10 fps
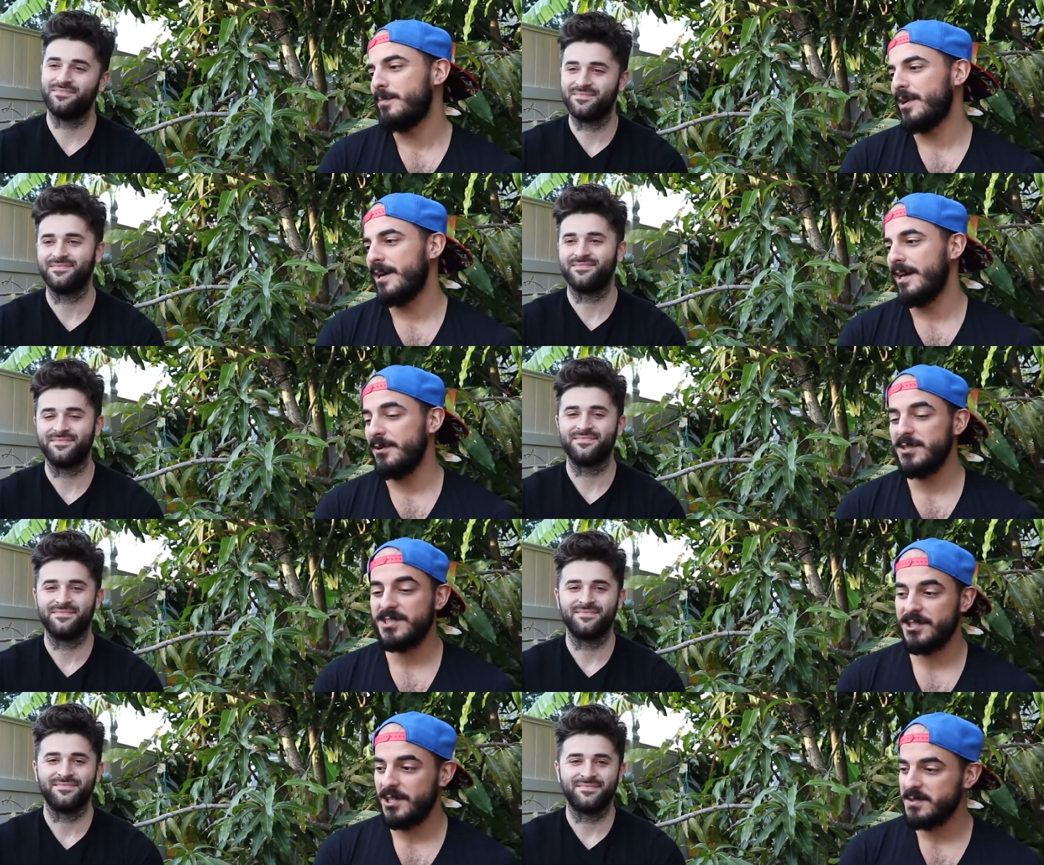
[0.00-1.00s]
Speaker 1: But it
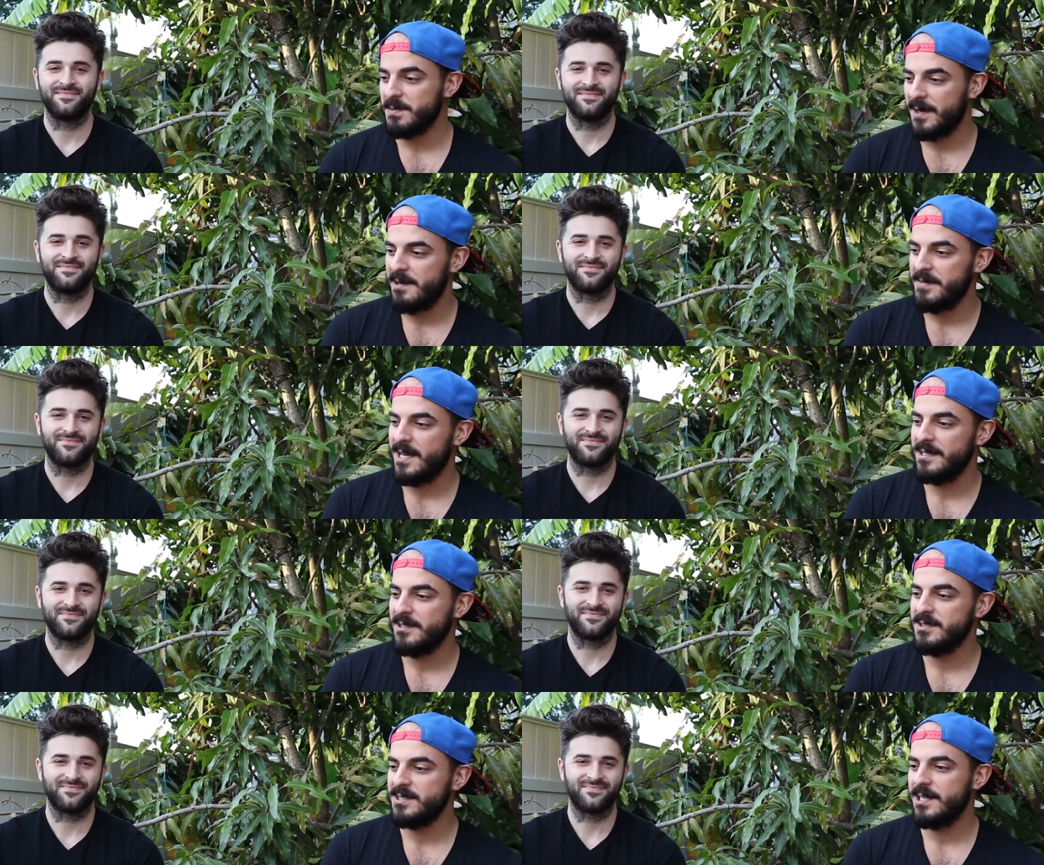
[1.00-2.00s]
was a dope spot, man.
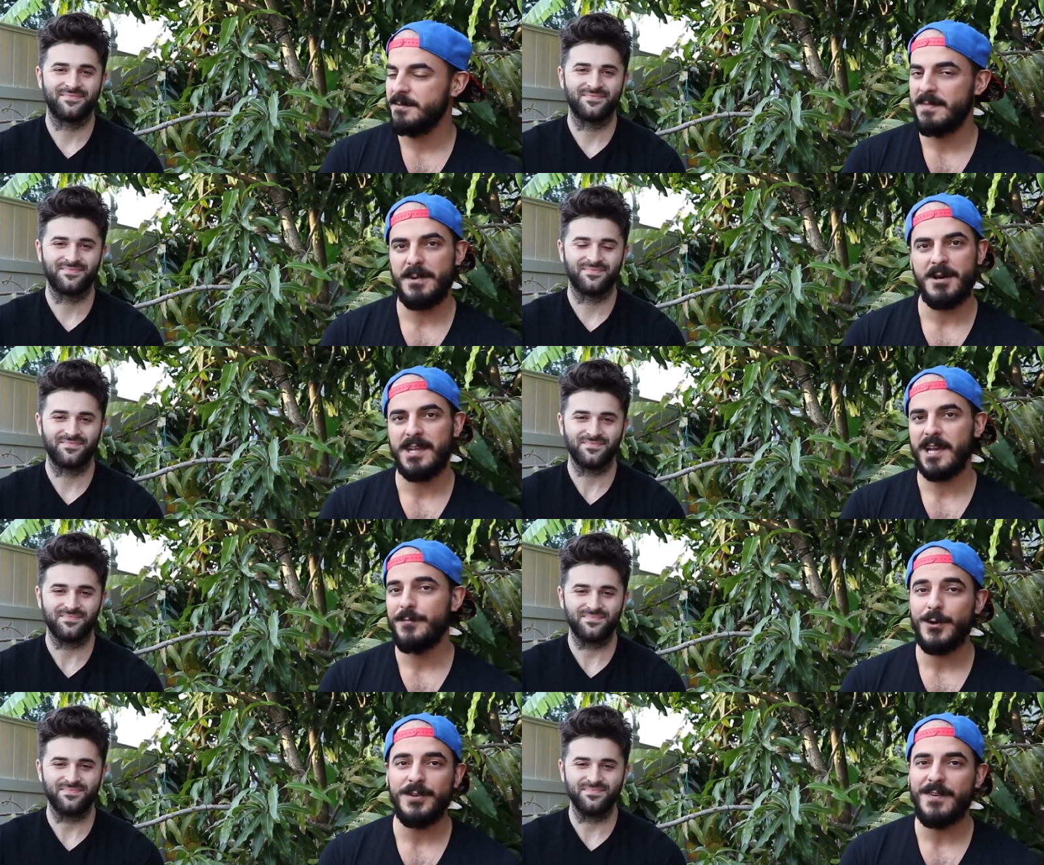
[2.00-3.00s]
It was um, about, like, a
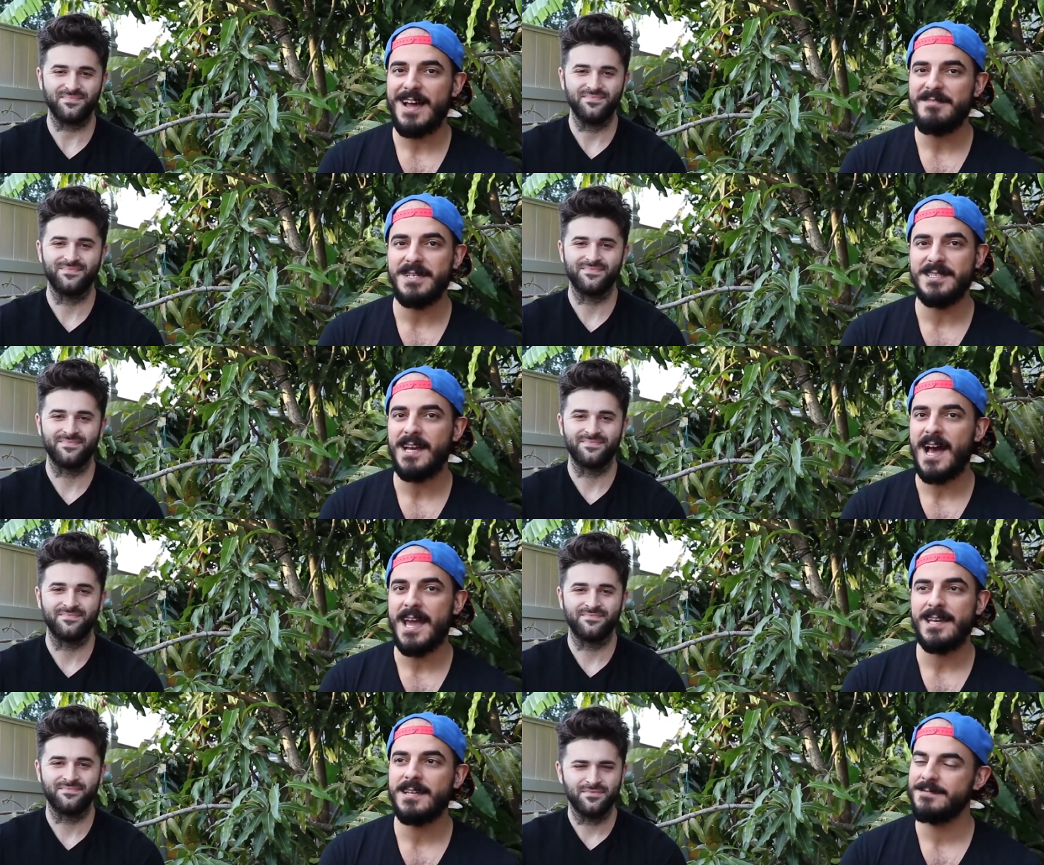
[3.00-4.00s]
forty-five minute
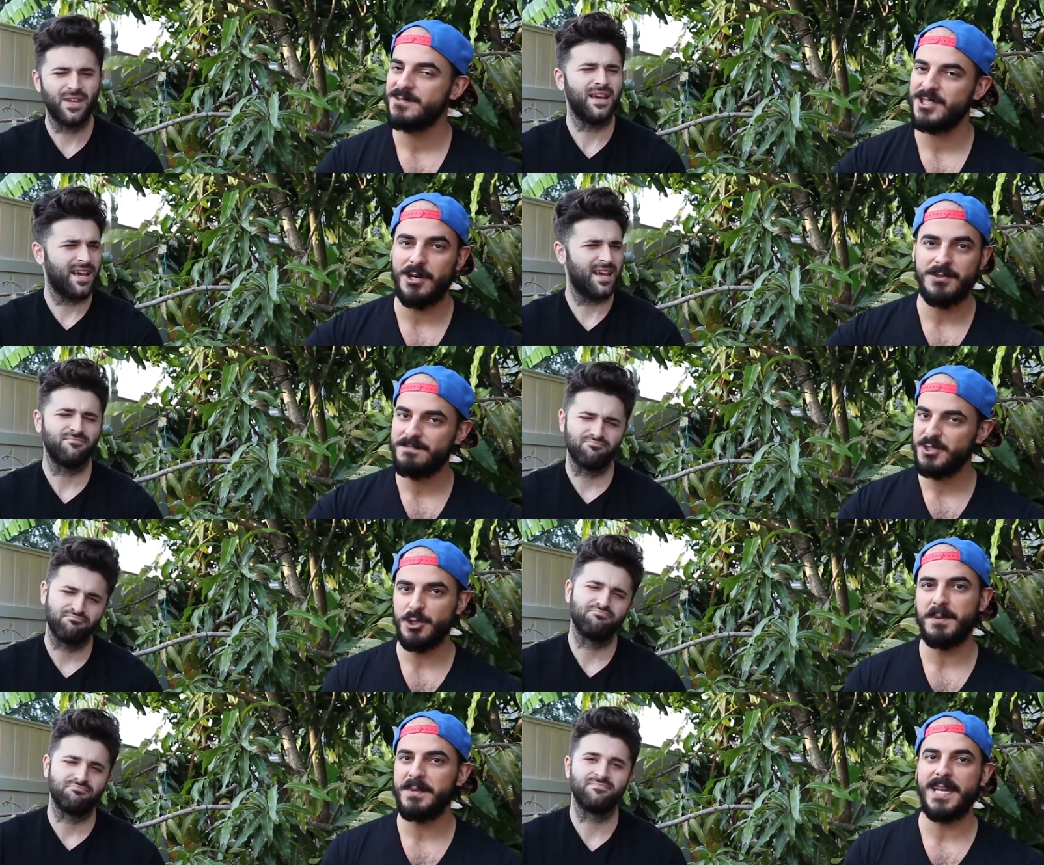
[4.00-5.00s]
hike, yeah. So
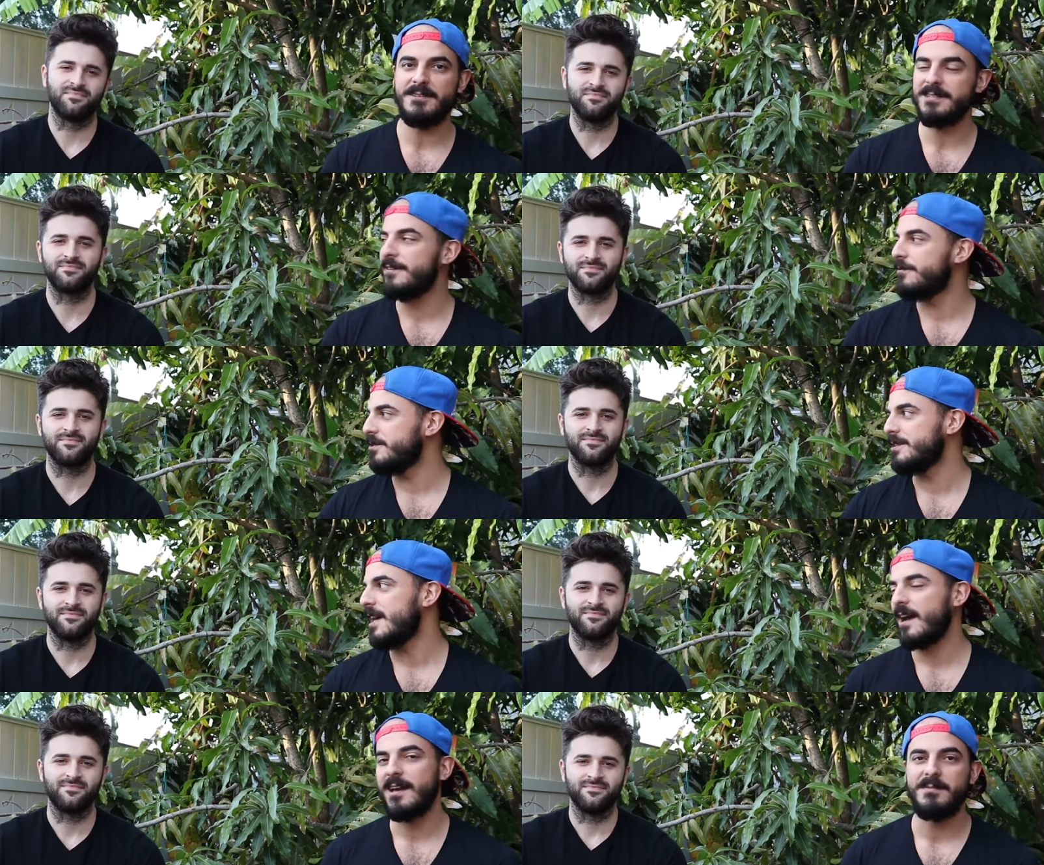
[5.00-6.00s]
super beginner level. You're
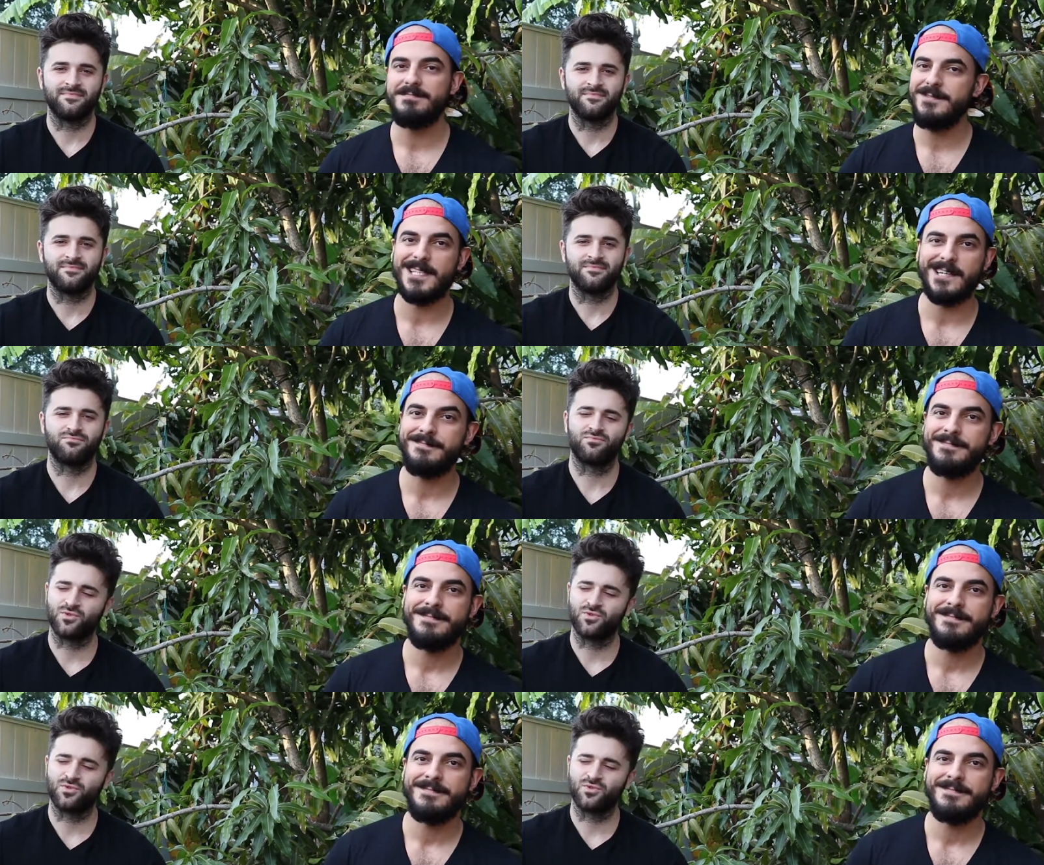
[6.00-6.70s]
not going to, you know,